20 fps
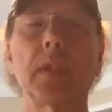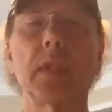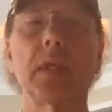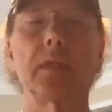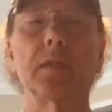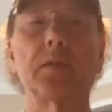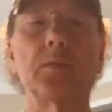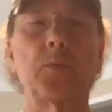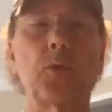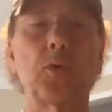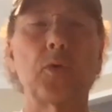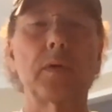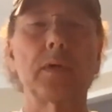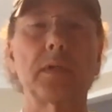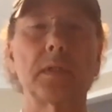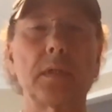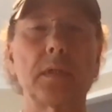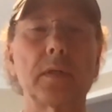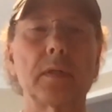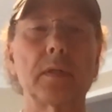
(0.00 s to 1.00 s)
is
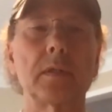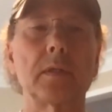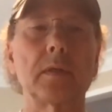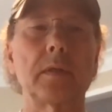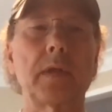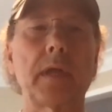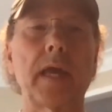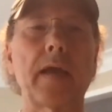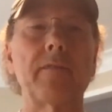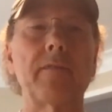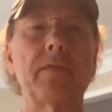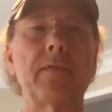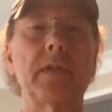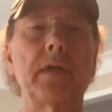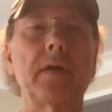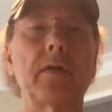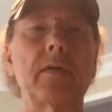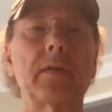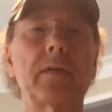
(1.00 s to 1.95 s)
important to have in there.